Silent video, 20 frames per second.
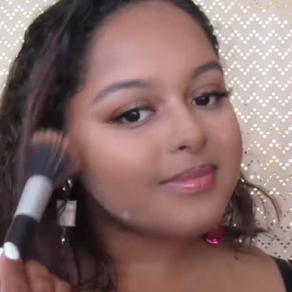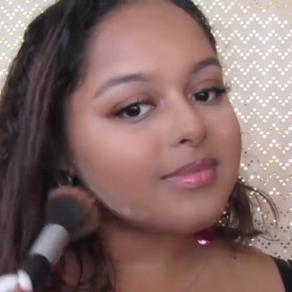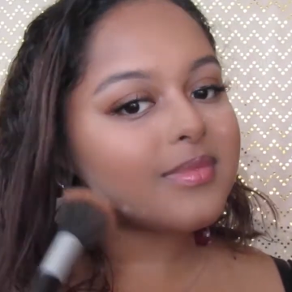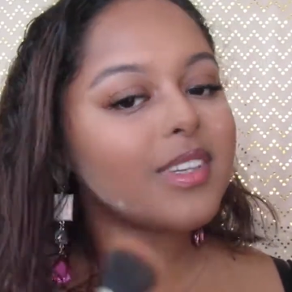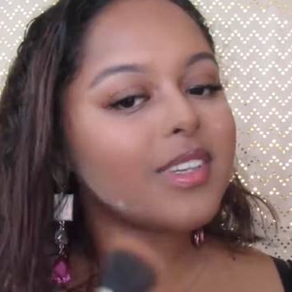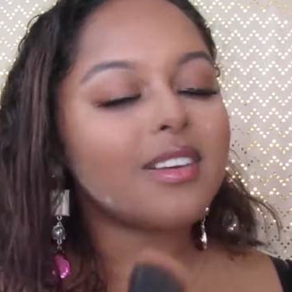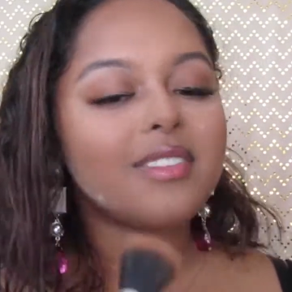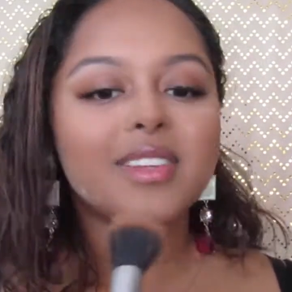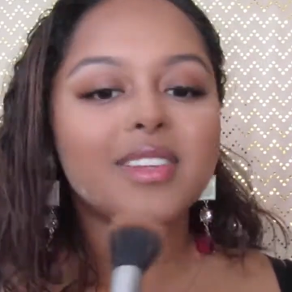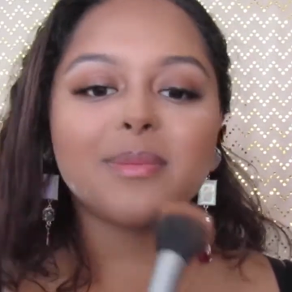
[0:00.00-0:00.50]

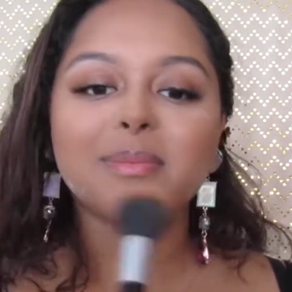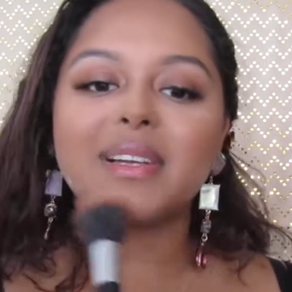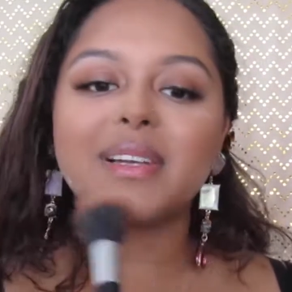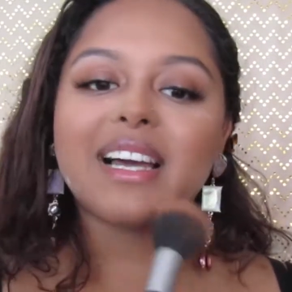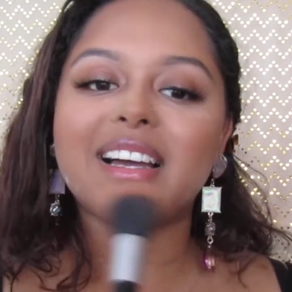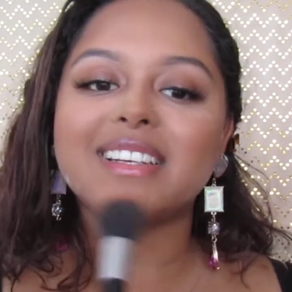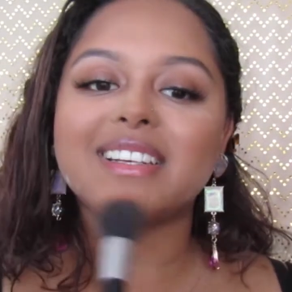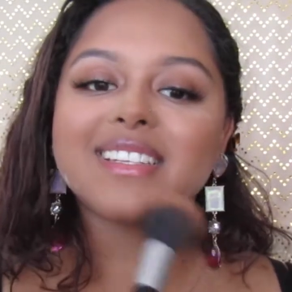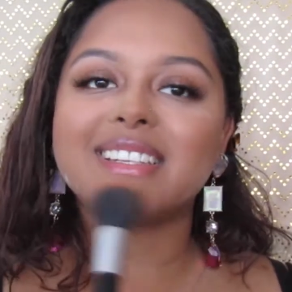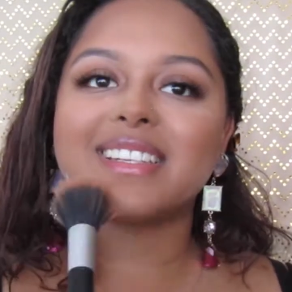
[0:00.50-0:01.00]
of the
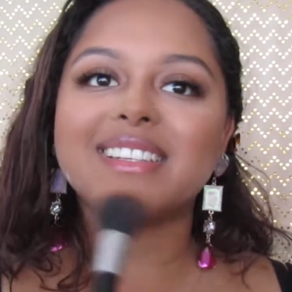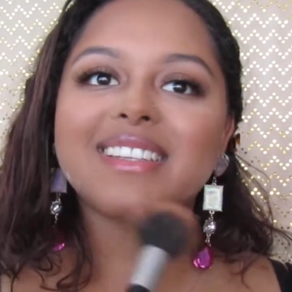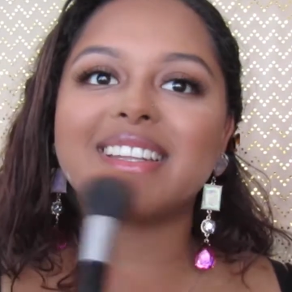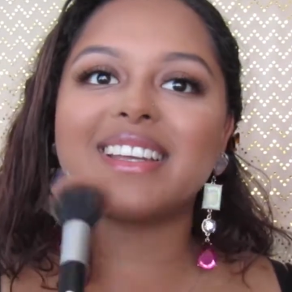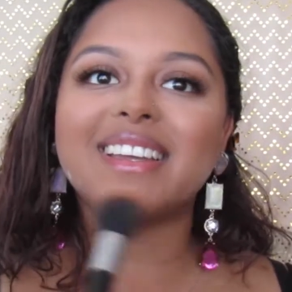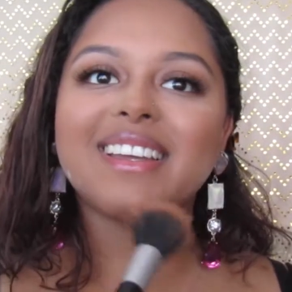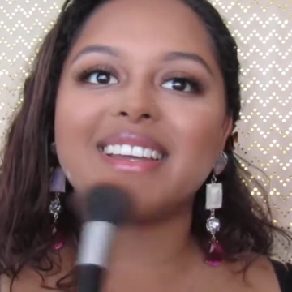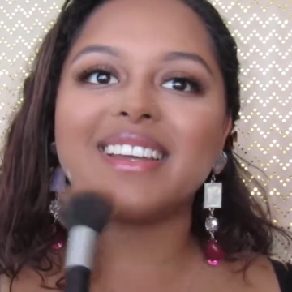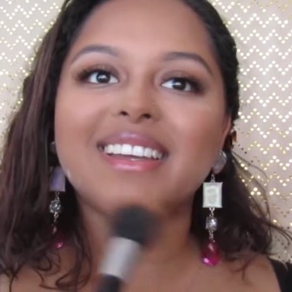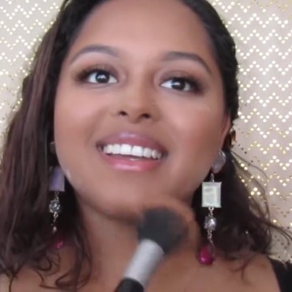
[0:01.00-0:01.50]
blush in
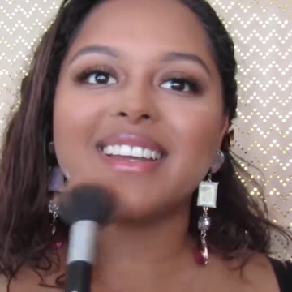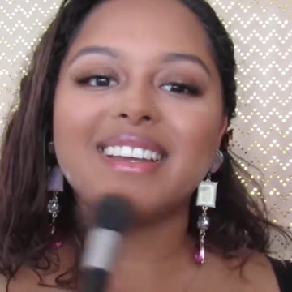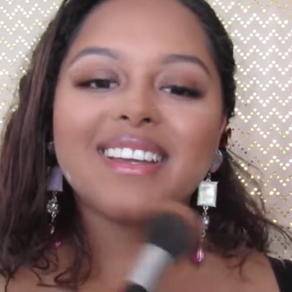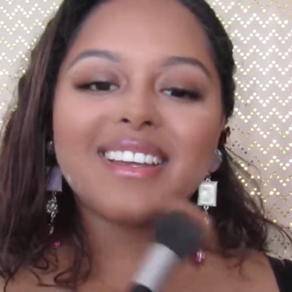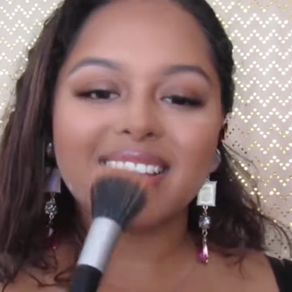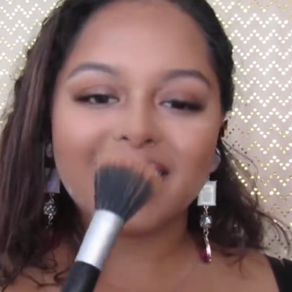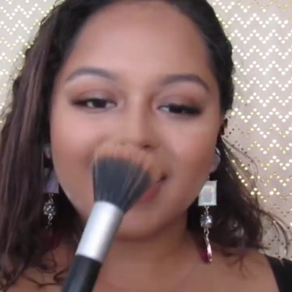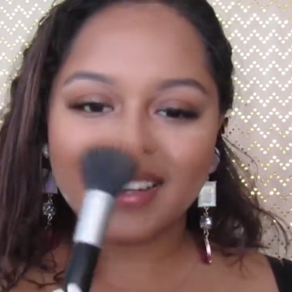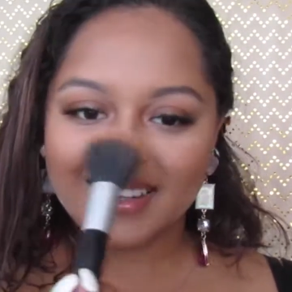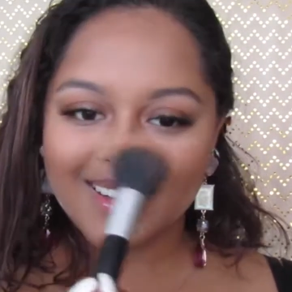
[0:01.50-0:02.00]
there.
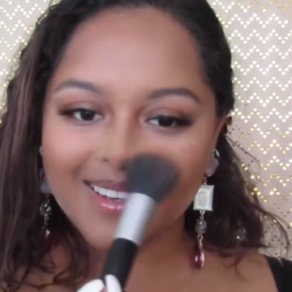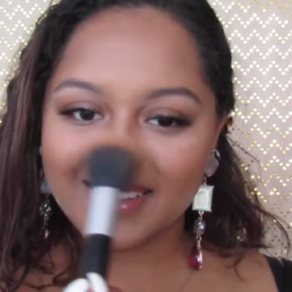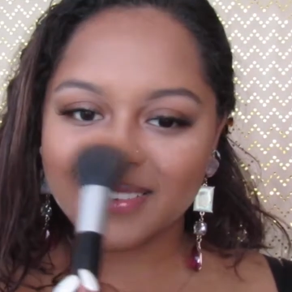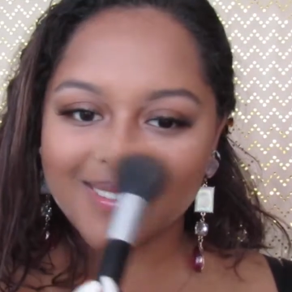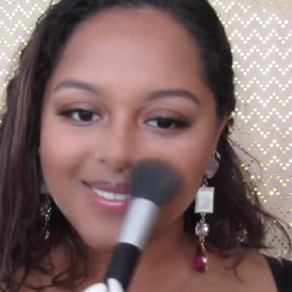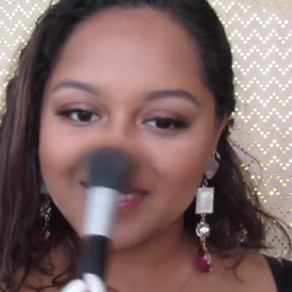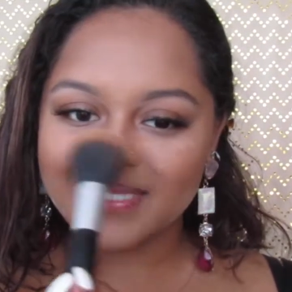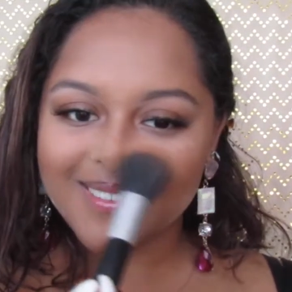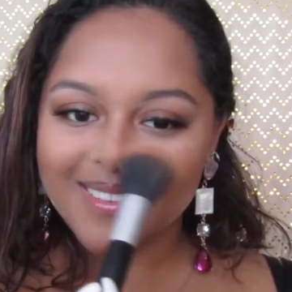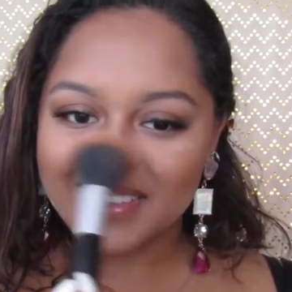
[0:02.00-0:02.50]

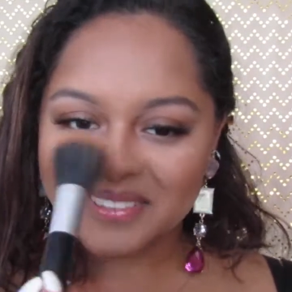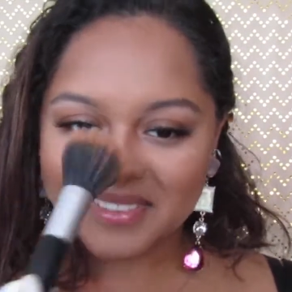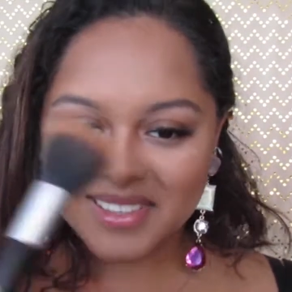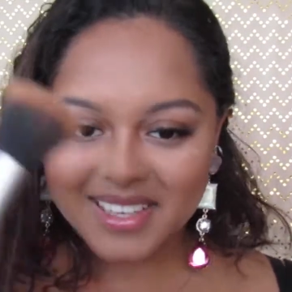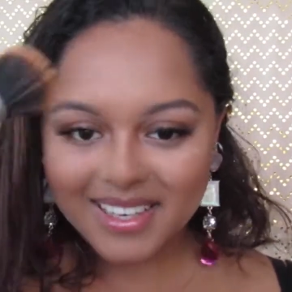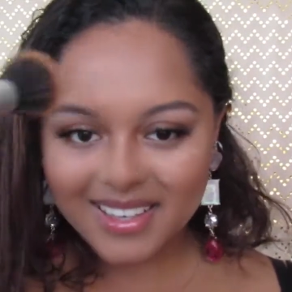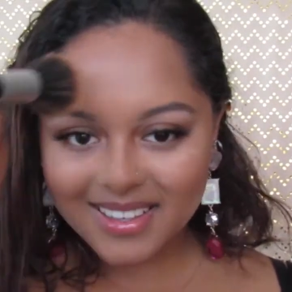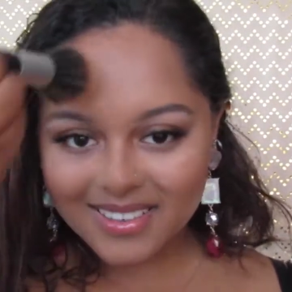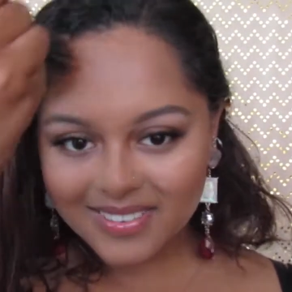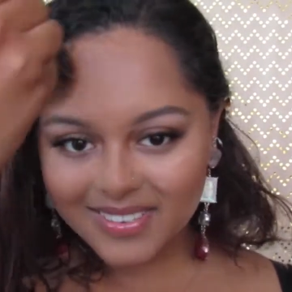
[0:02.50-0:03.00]
I'm
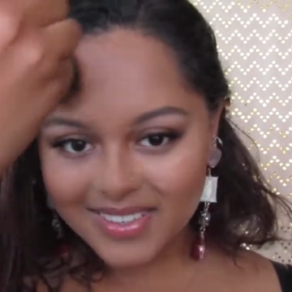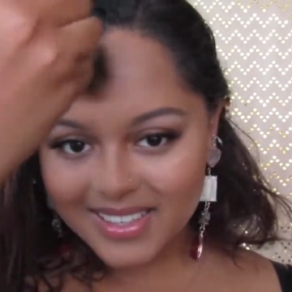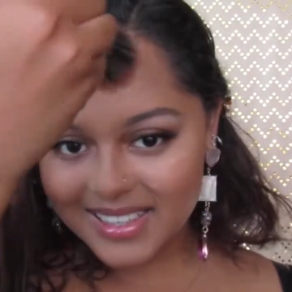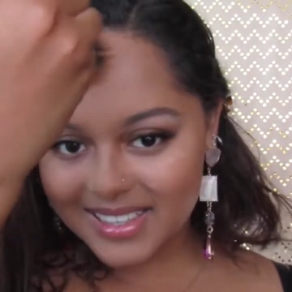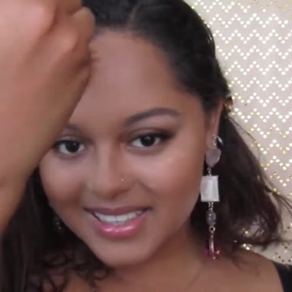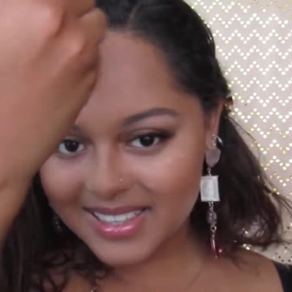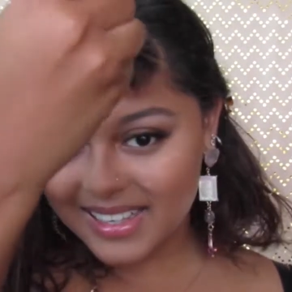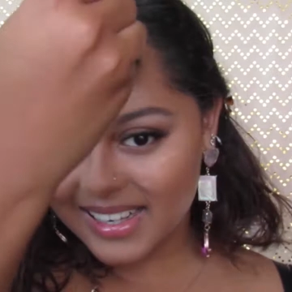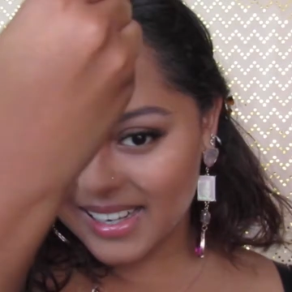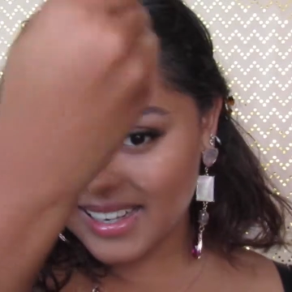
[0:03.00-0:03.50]
clearly
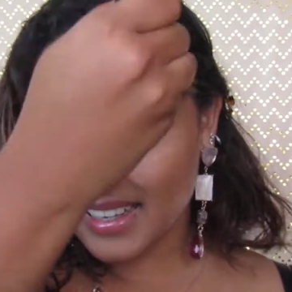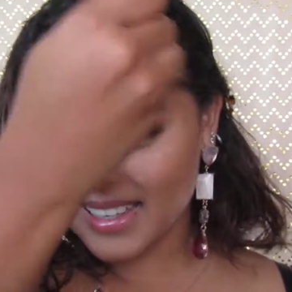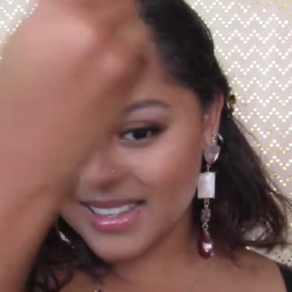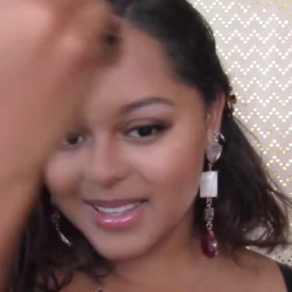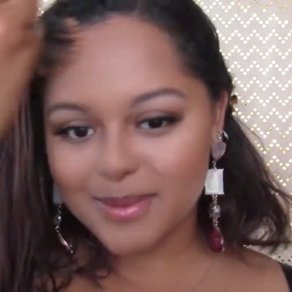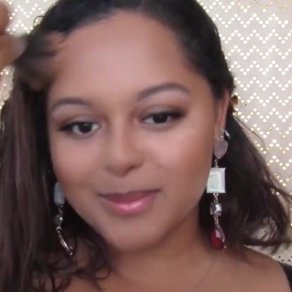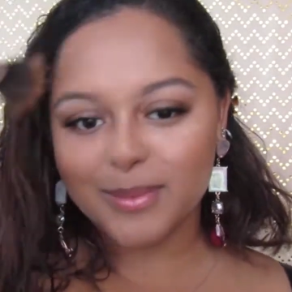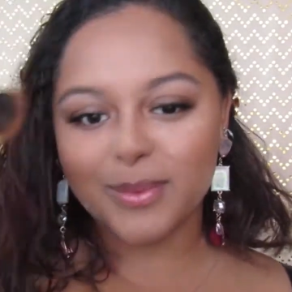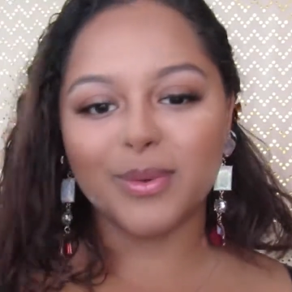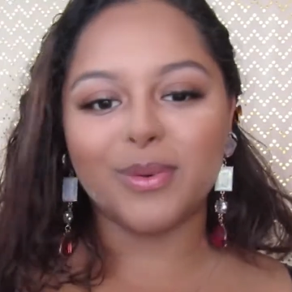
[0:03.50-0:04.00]
feeling like in
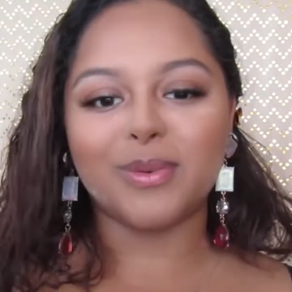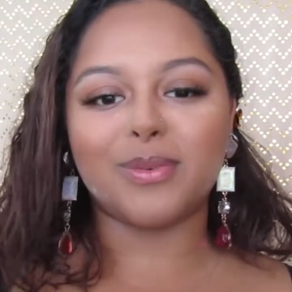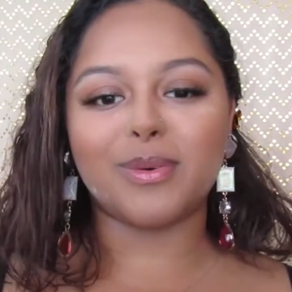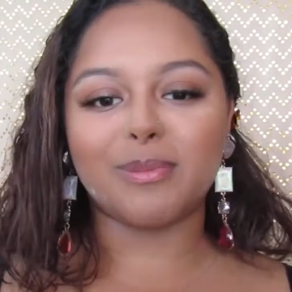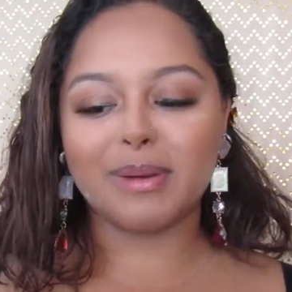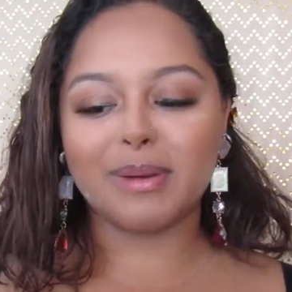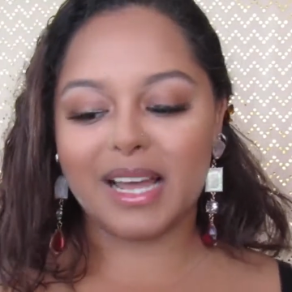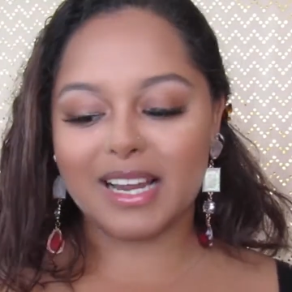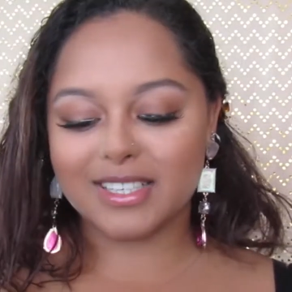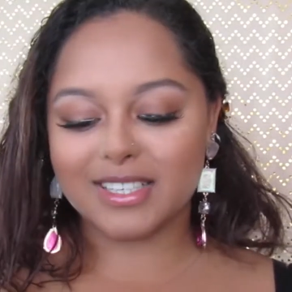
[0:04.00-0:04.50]
the mood for
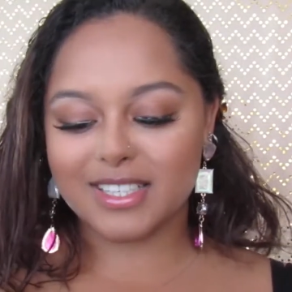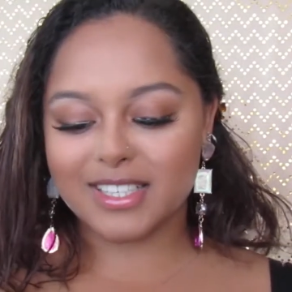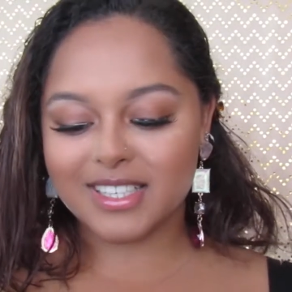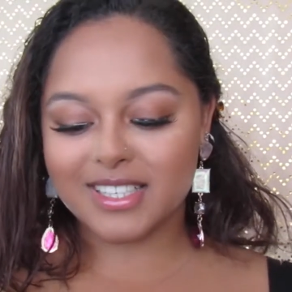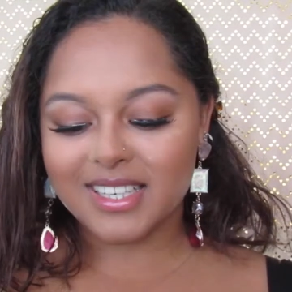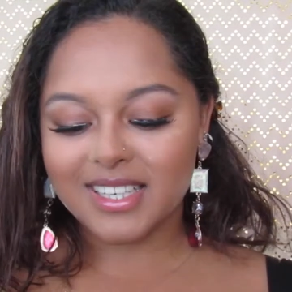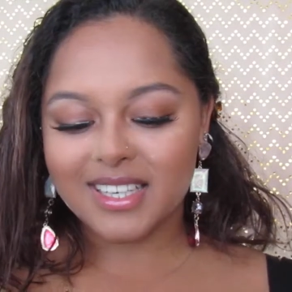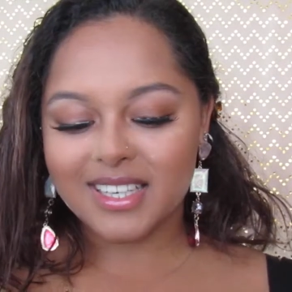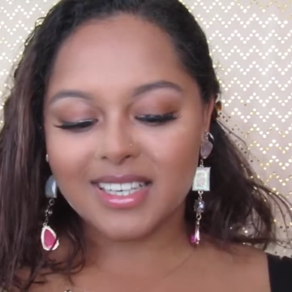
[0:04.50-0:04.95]
blush.